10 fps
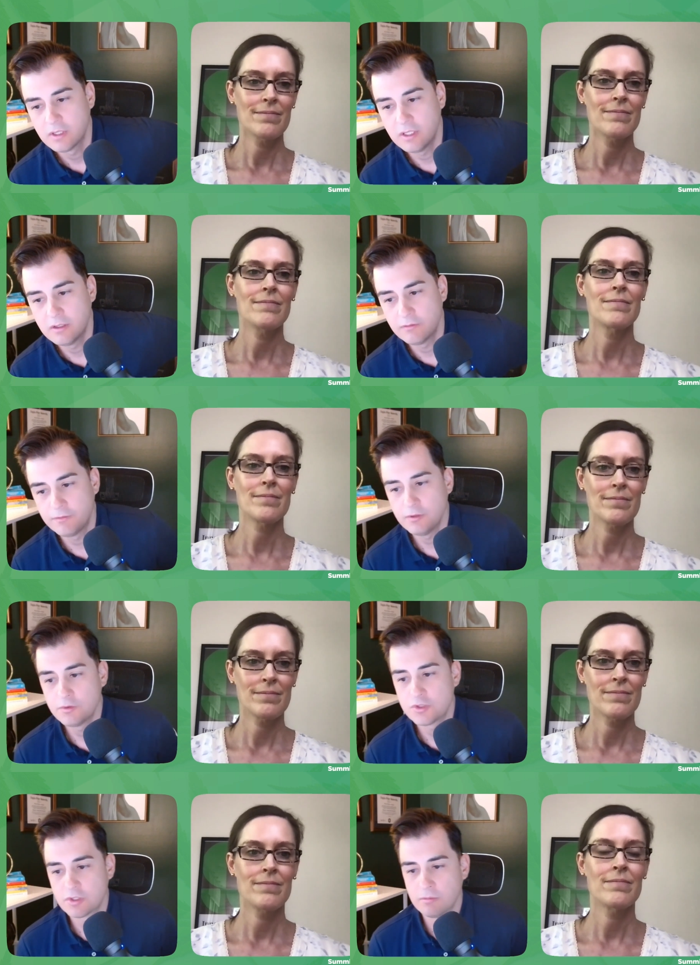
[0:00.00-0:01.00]
Speaker 1: in the
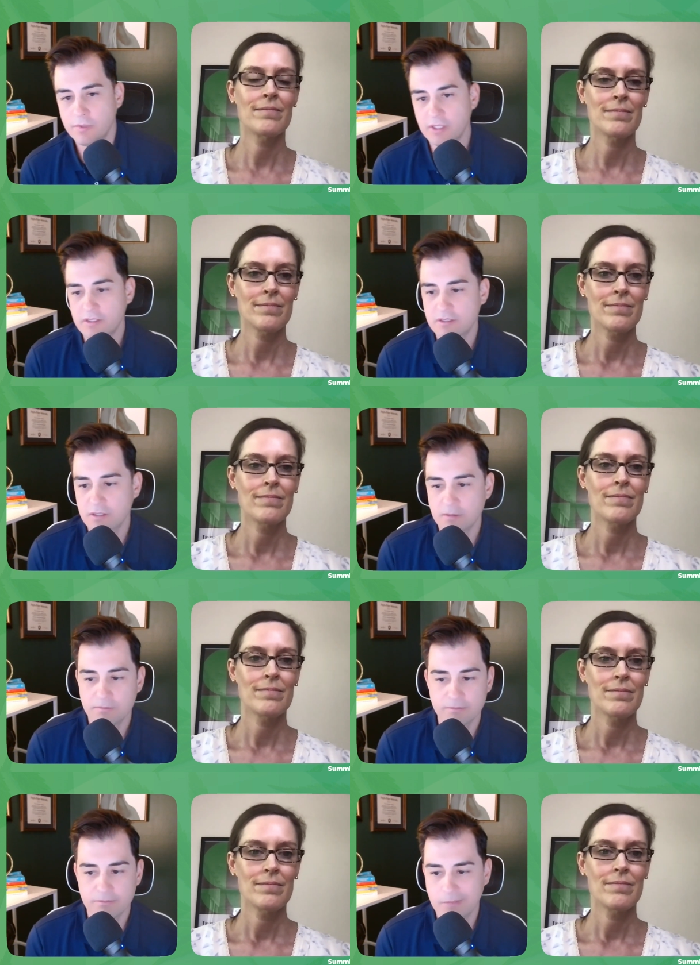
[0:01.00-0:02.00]
future. But
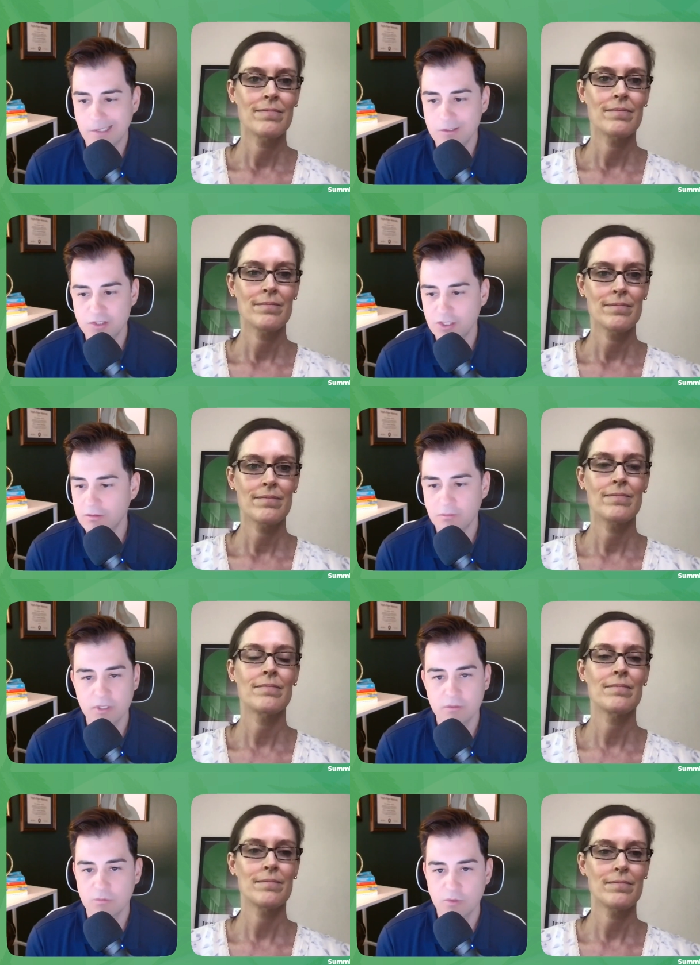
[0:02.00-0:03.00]
um, can you share
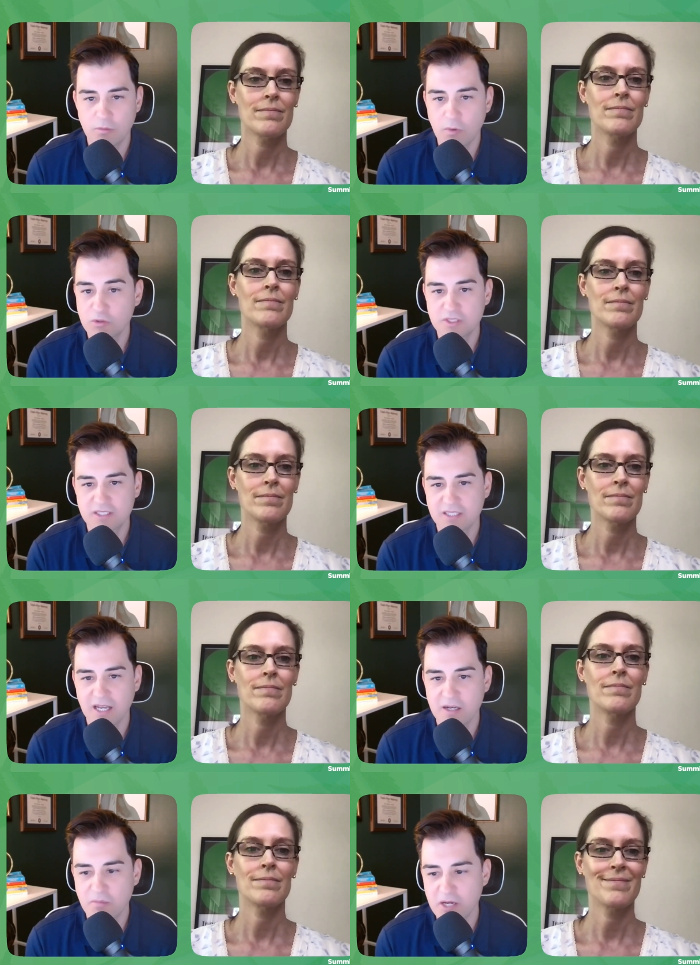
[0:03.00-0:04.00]
what you're most
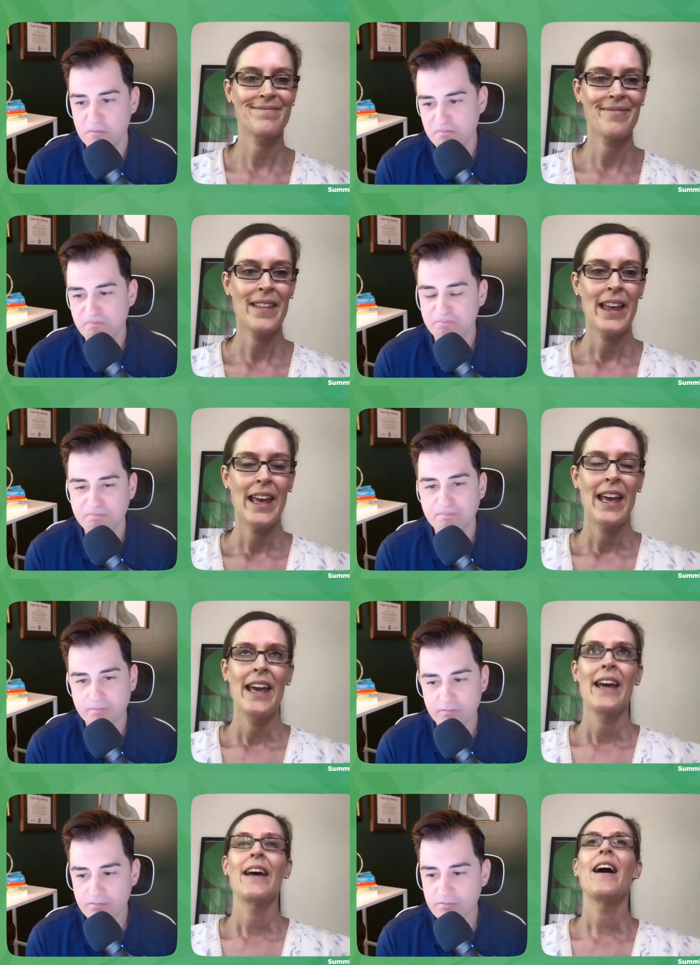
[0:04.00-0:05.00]
excited about?
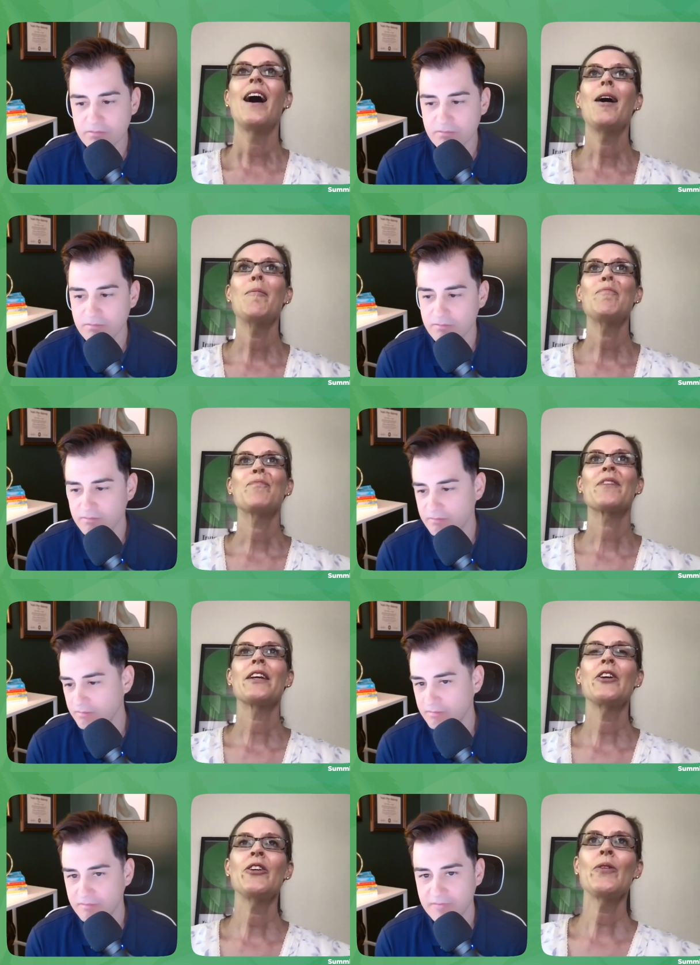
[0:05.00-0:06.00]
Speaker 2: Um,
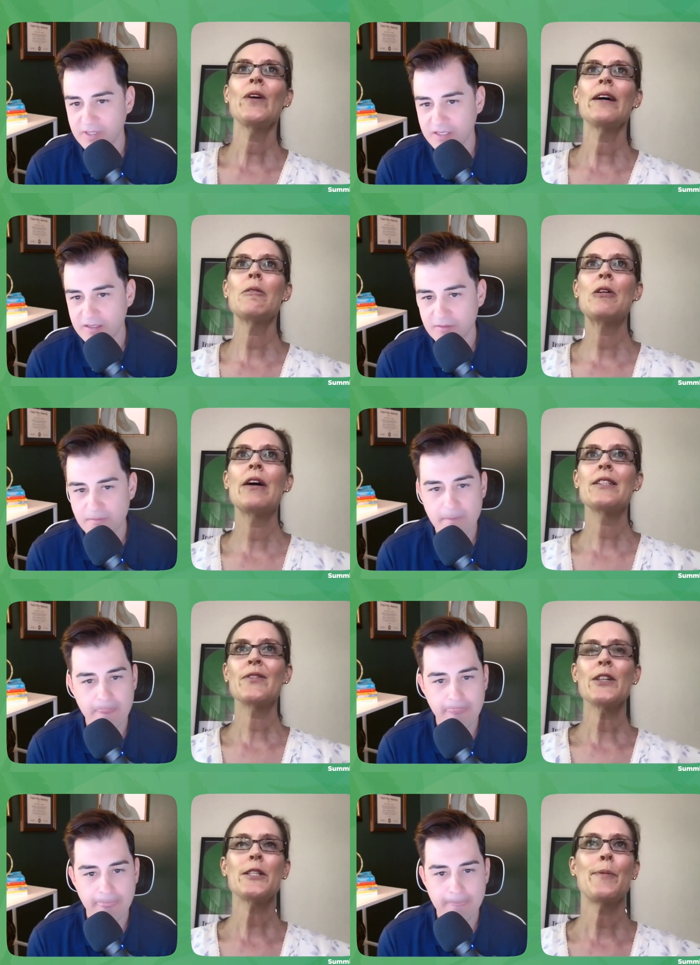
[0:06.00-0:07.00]
you know, as far
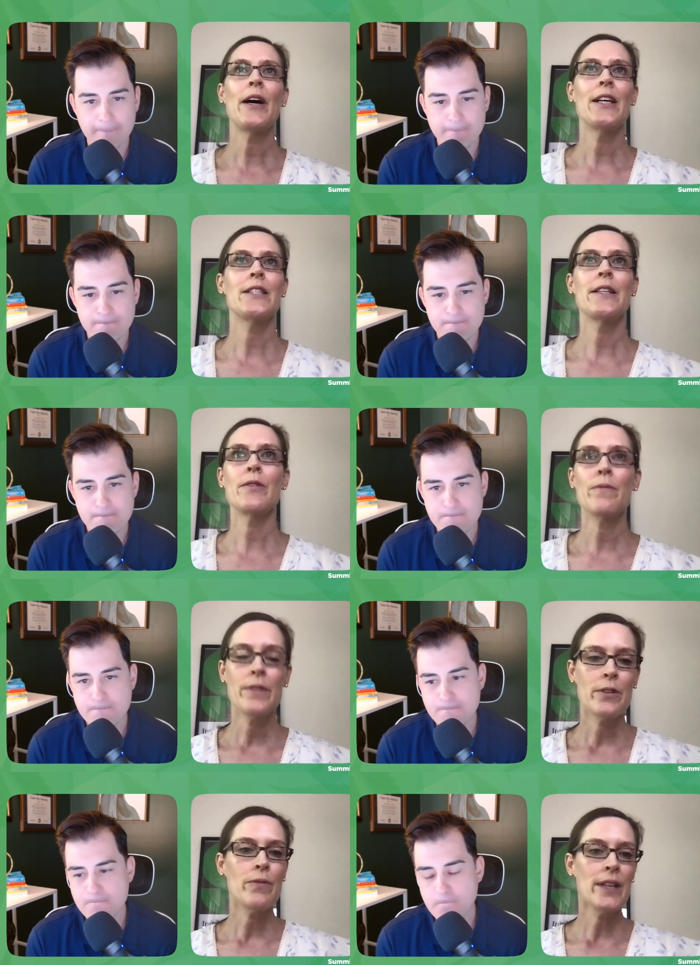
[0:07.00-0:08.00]
as the policy, the
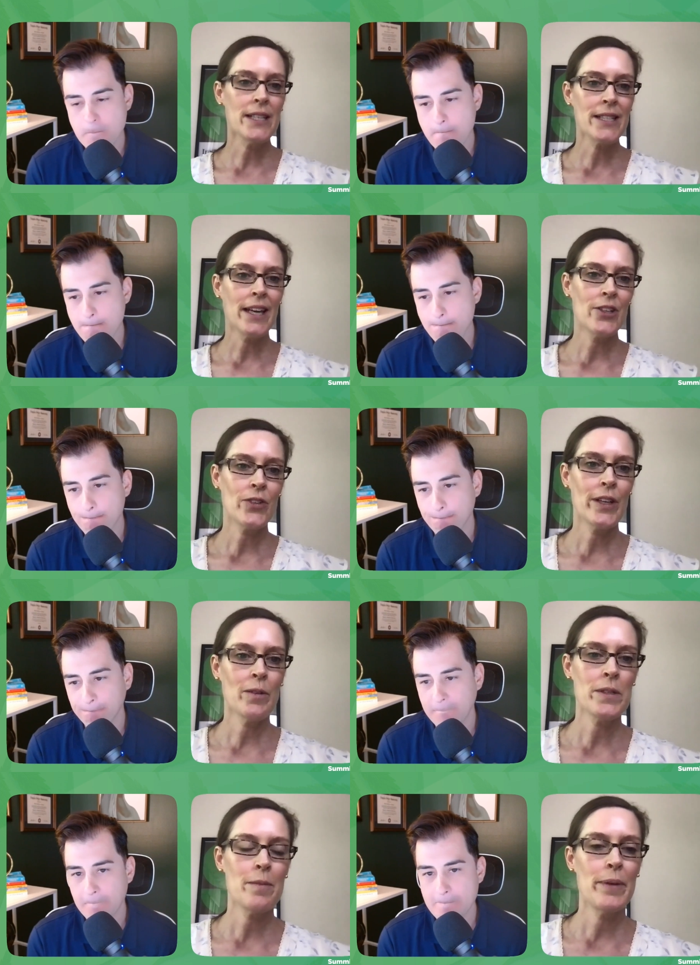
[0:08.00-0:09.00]
the rescheduling
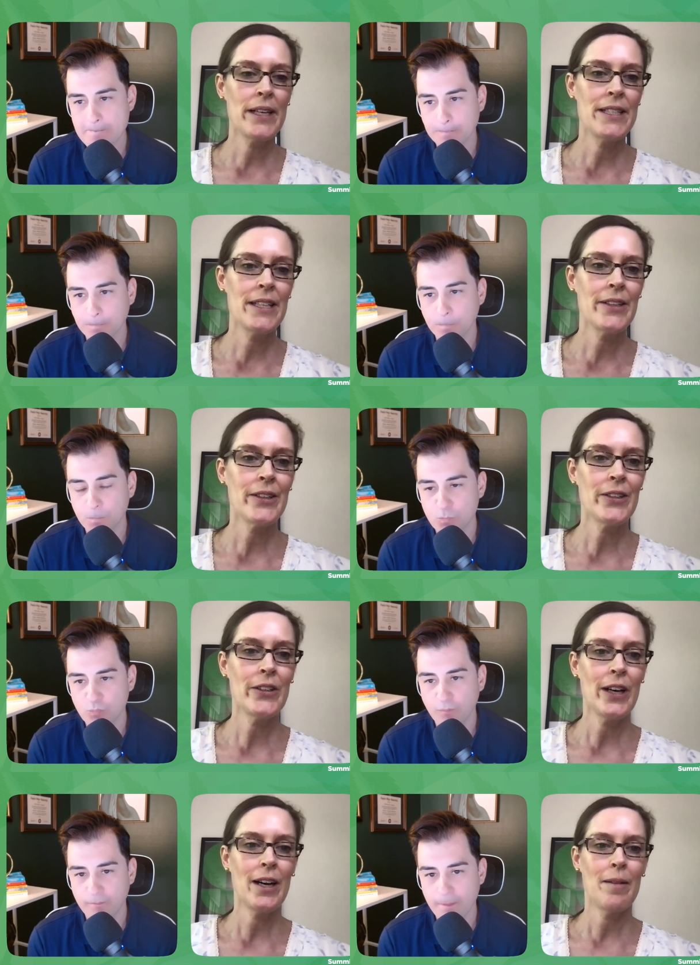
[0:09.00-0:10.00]
was a big deal.
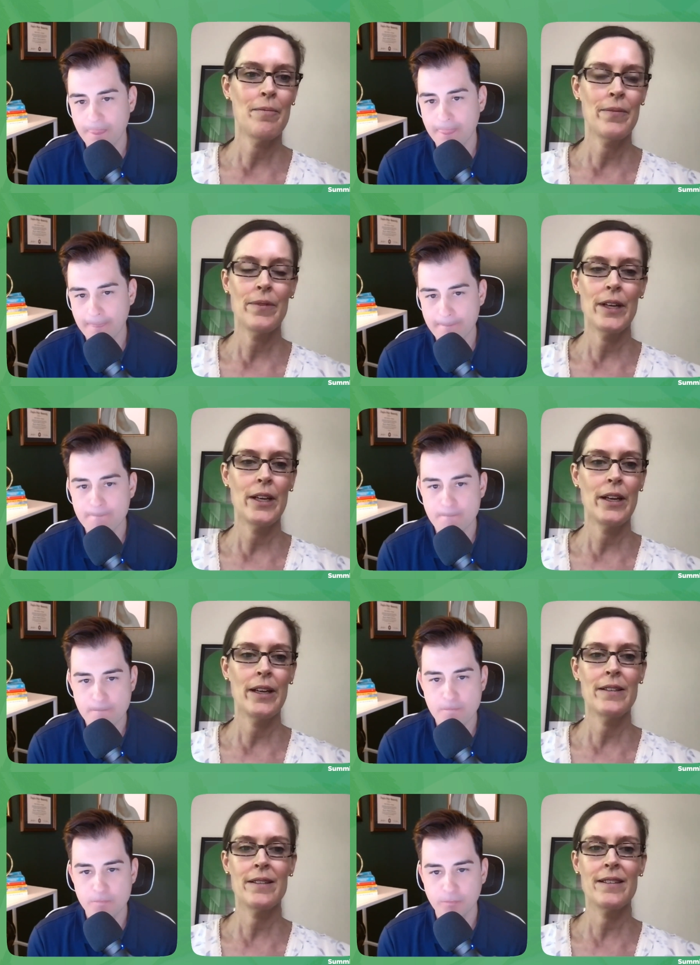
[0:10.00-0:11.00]
Um, it, it's